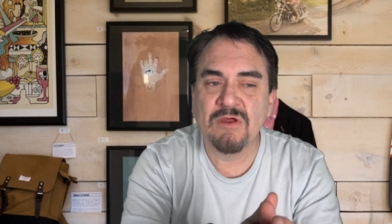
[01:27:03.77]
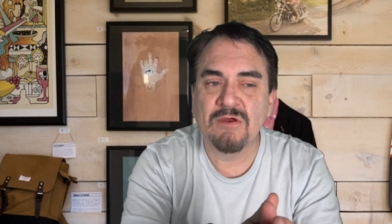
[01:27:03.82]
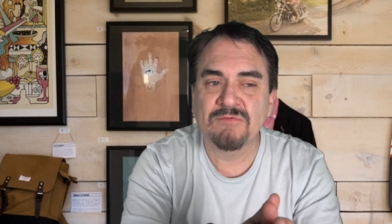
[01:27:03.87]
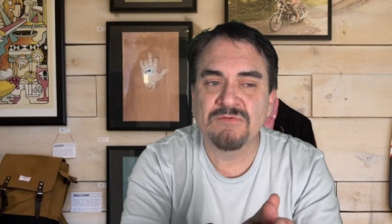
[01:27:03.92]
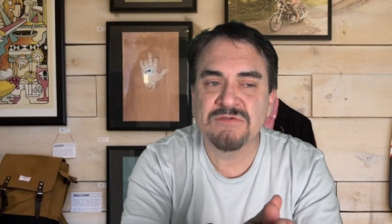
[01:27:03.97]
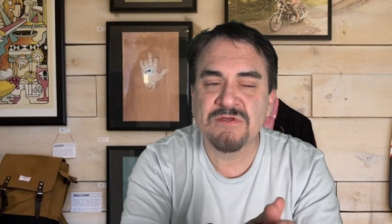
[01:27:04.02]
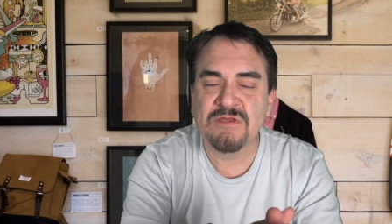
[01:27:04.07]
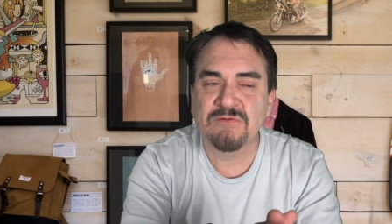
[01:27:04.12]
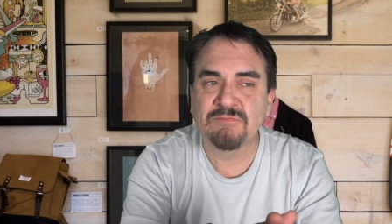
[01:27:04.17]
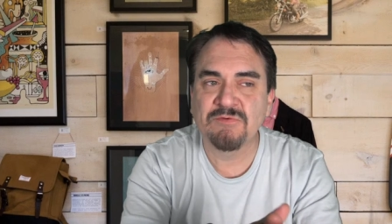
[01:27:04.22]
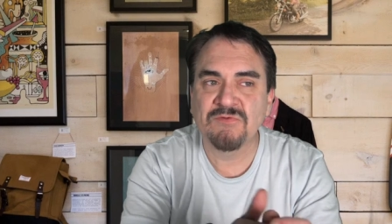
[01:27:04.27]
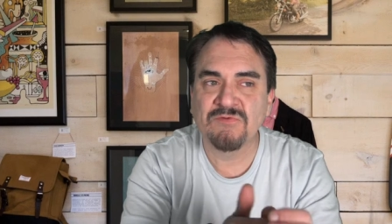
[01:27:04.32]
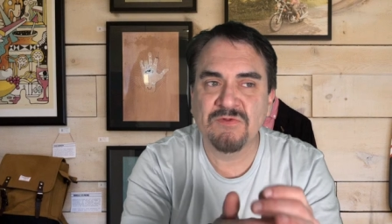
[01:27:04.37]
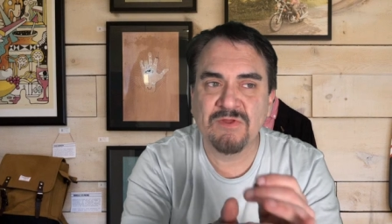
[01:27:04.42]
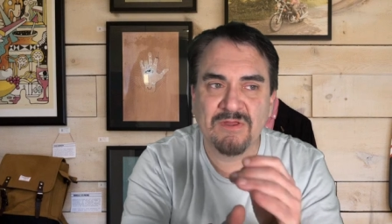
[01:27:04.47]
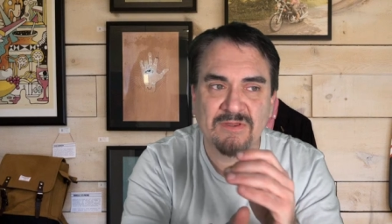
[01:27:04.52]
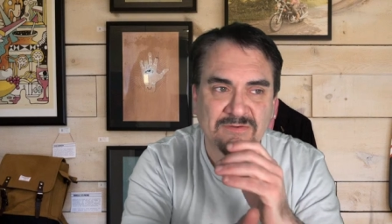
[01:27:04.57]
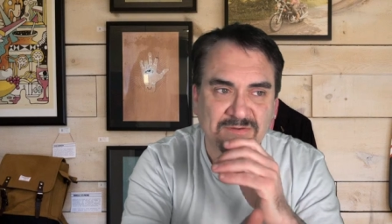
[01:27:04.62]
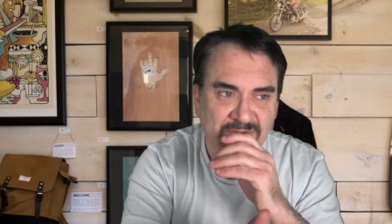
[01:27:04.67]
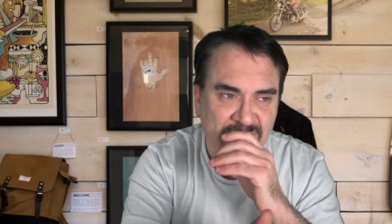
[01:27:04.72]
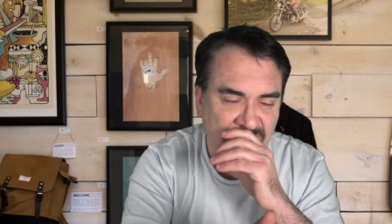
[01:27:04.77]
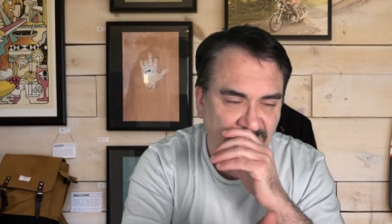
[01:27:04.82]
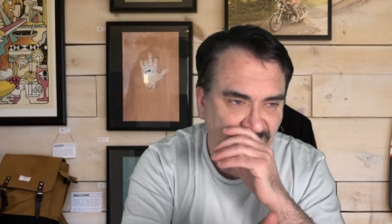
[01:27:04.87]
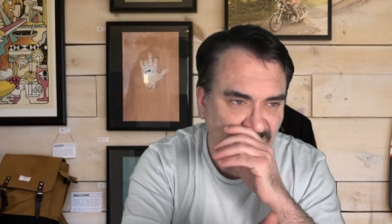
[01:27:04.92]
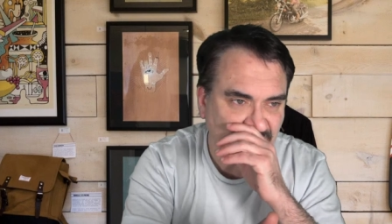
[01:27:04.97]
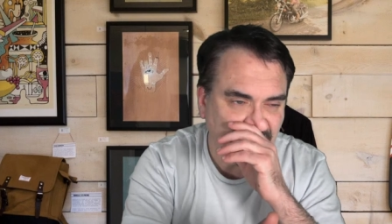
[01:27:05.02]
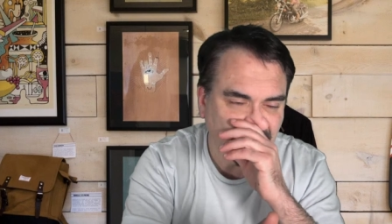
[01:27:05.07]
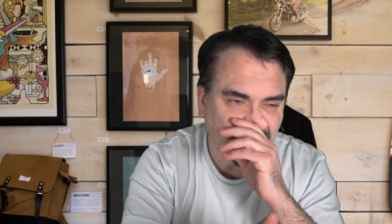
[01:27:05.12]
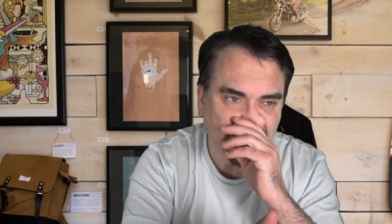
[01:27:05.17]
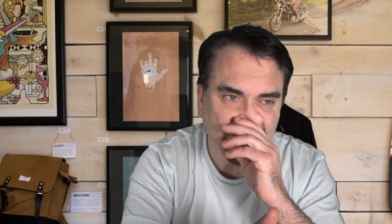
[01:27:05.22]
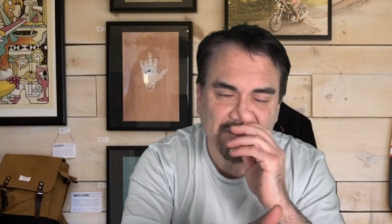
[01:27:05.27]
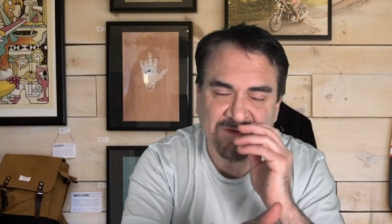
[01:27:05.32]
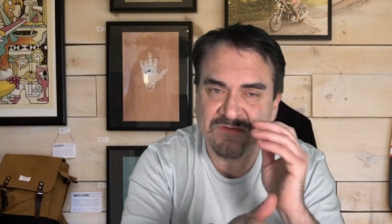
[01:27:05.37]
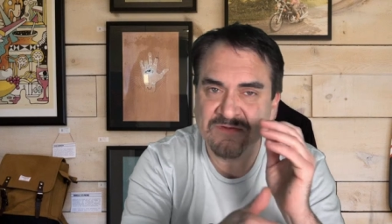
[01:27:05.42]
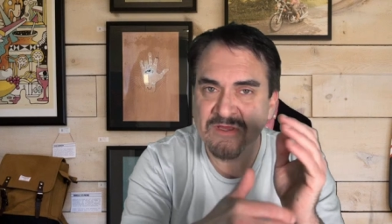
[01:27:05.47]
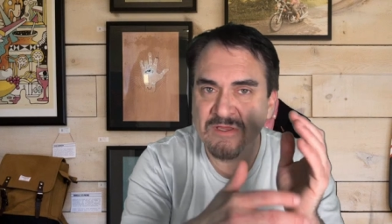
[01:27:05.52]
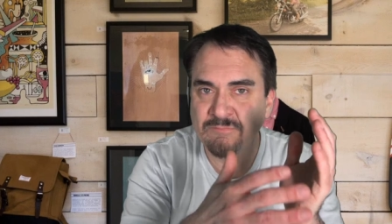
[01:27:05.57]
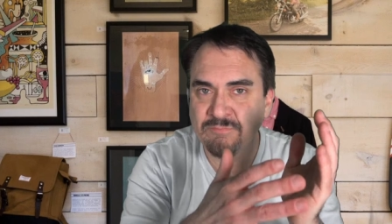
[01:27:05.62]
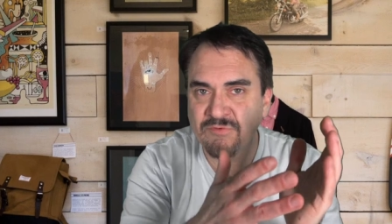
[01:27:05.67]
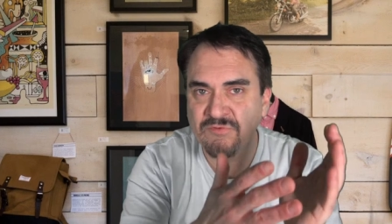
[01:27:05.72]
down 10%, when you're losing
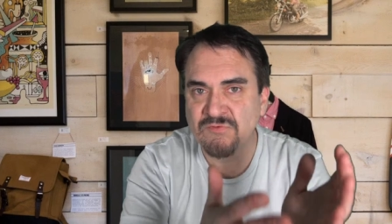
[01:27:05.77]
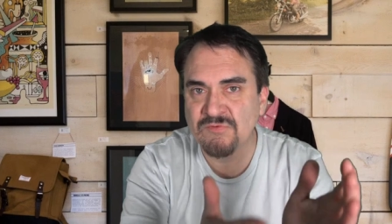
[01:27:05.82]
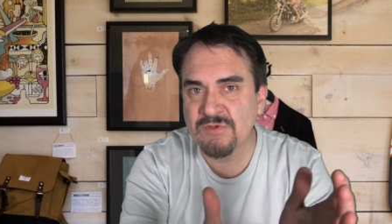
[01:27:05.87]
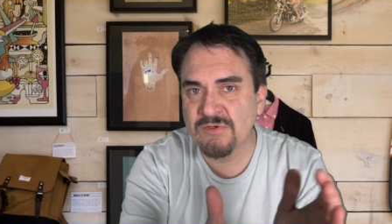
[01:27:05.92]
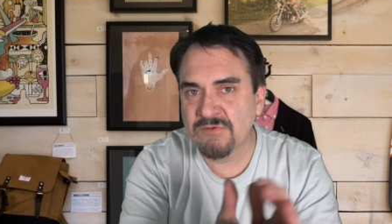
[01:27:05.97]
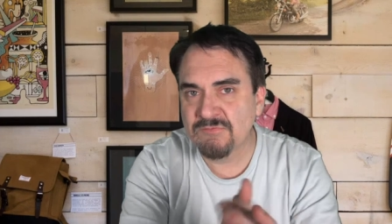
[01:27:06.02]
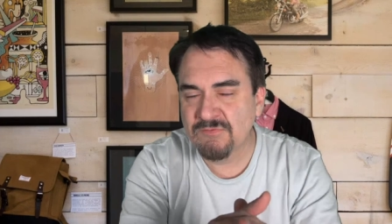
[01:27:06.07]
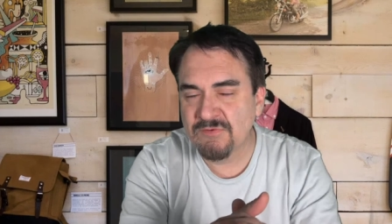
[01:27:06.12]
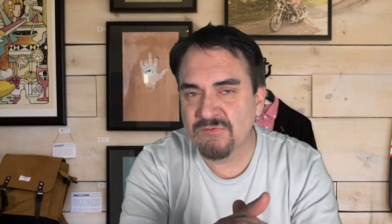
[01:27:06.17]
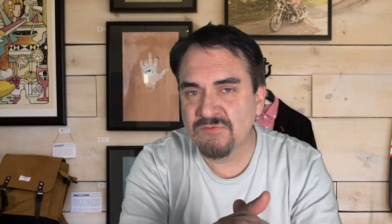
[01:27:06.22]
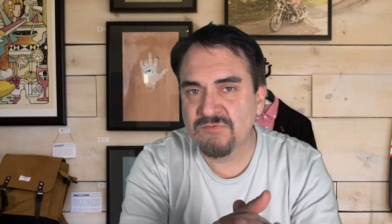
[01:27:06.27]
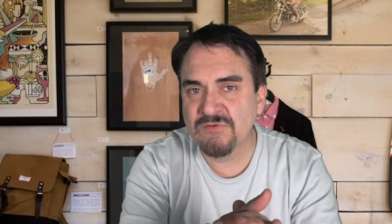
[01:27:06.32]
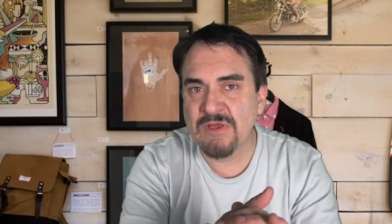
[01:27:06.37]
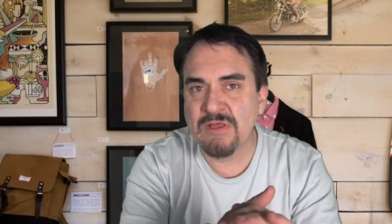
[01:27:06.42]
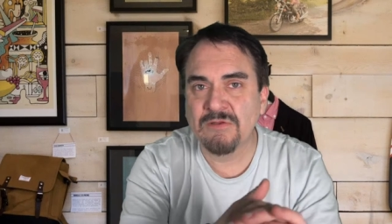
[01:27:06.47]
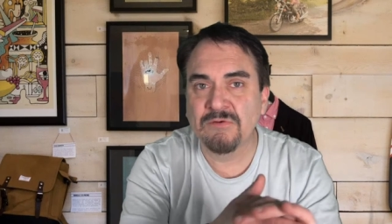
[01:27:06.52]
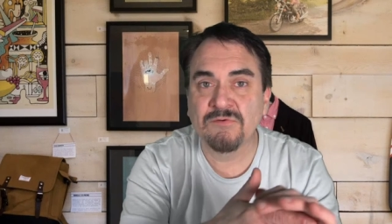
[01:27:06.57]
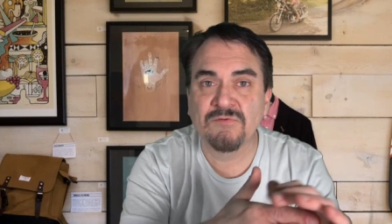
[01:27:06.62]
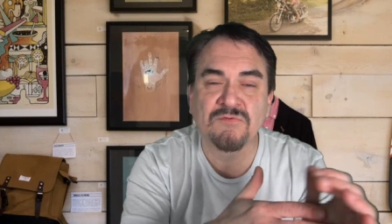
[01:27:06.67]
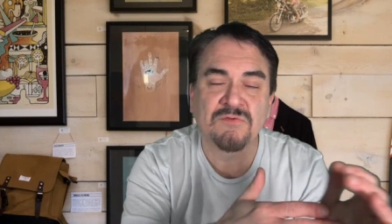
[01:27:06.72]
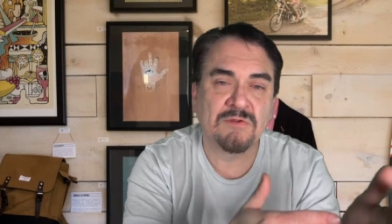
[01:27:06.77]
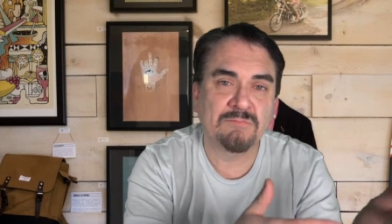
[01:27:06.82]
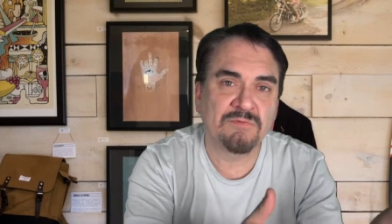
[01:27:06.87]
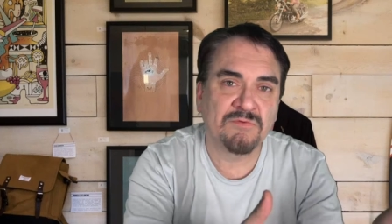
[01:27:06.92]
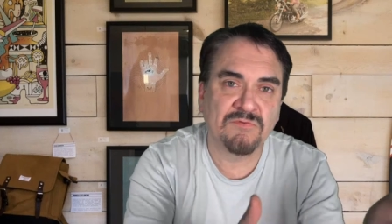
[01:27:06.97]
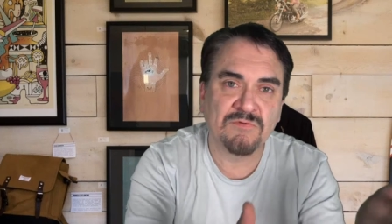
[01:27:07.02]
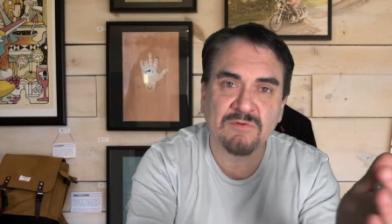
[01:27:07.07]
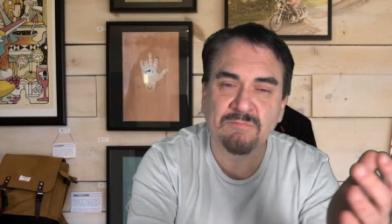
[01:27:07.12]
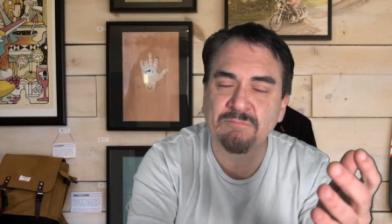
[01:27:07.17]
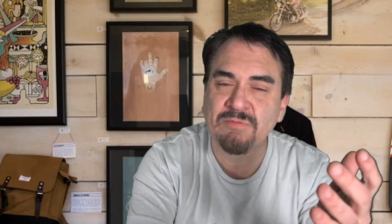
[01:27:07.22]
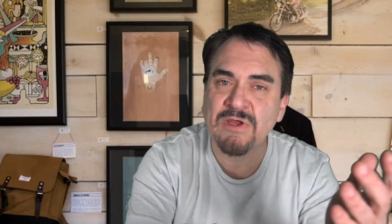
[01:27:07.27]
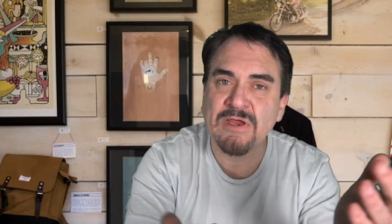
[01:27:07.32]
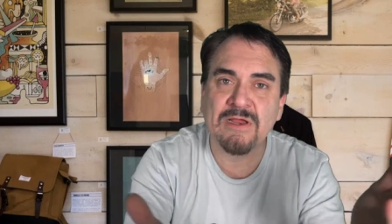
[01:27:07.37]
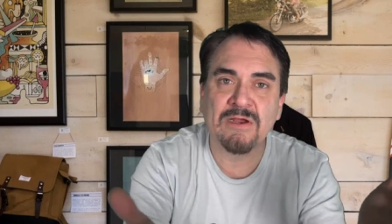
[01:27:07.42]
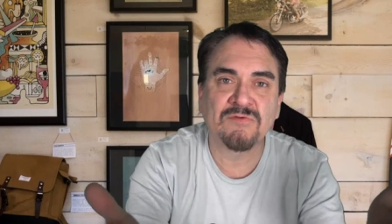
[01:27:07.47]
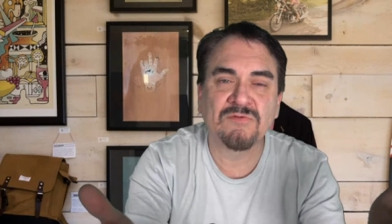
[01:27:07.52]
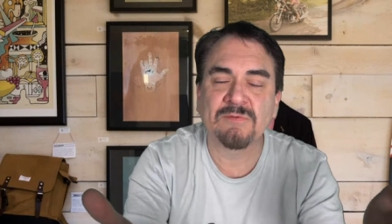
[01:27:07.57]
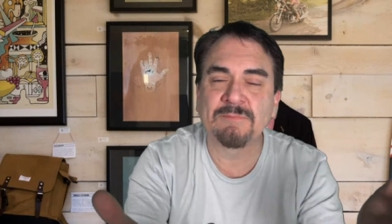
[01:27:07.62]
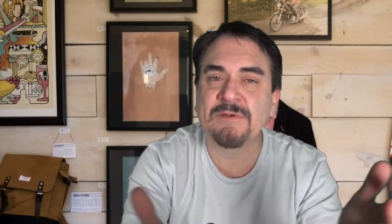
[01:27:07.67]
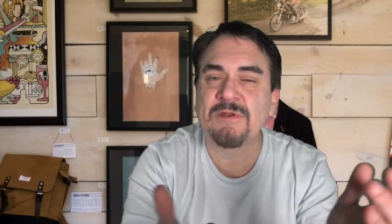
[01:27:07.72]
10% of your sellers, 10% of
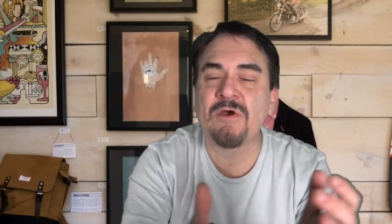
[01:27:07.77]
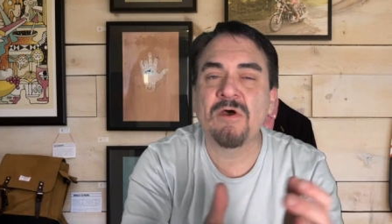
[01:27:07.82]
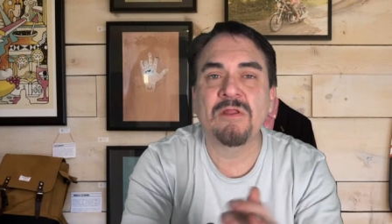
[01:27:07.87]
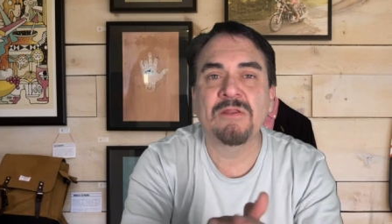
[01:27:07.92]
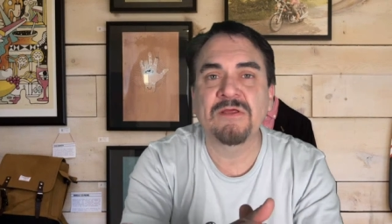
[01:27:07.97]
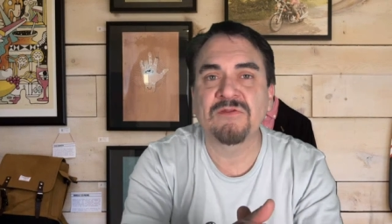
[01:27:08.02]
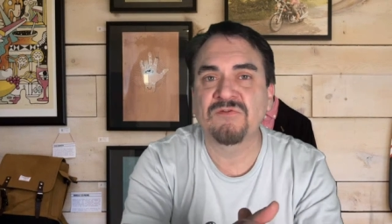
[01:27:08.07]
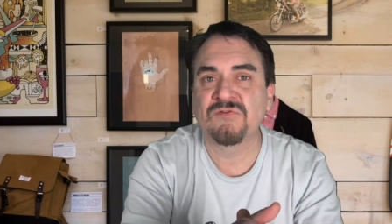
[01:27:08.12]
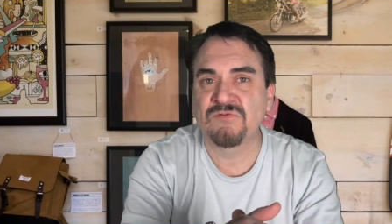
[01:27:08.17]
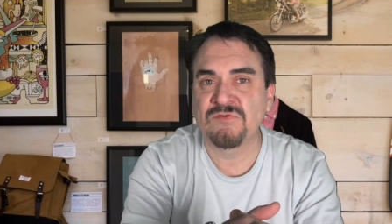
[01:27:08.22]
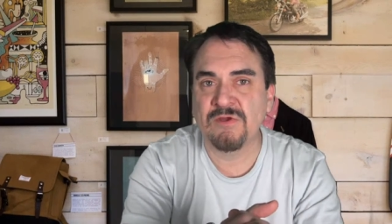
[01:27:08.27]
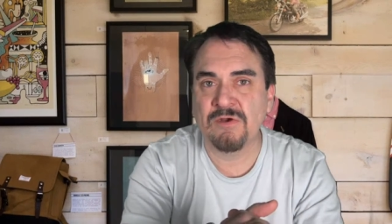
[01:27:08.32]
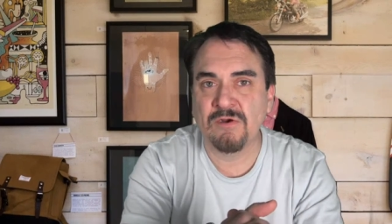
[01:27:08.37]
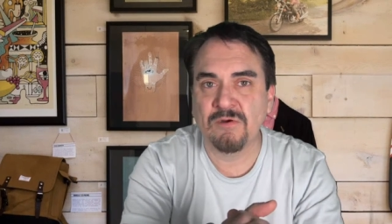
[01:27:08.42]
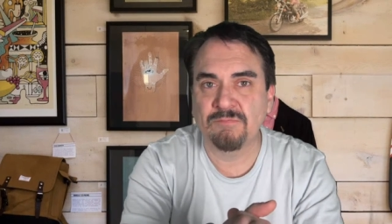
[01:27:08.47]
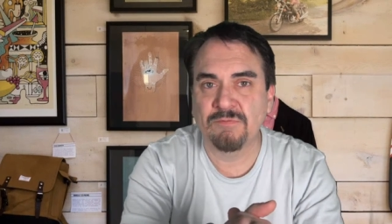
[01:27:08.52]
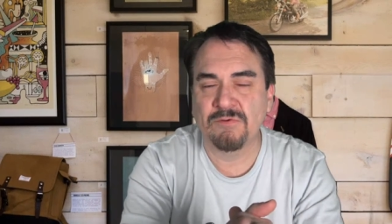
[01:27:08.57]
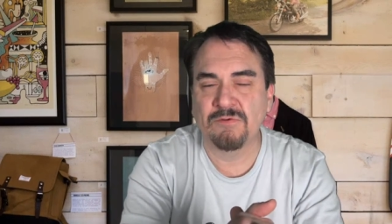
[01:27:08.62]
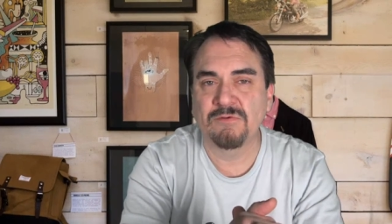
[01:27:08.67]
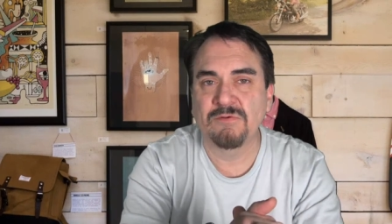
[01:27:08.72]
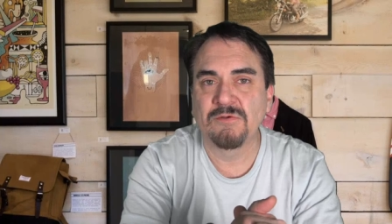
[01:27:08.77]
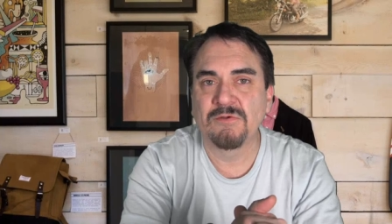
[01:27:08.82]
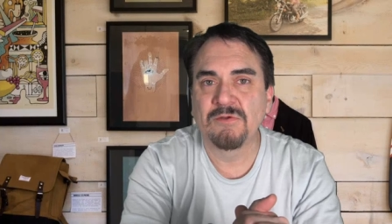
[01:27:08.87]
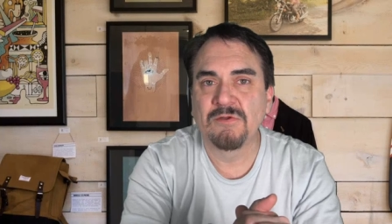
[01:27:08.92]
buyers, I mean, all that's terrible,